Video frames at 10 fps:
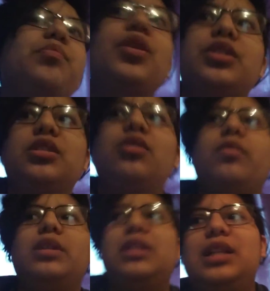person
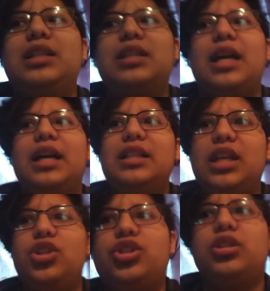always needs that
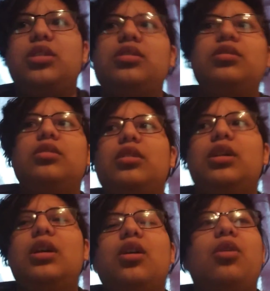attention,
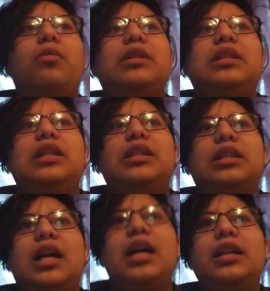always needs
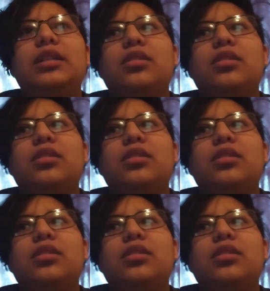that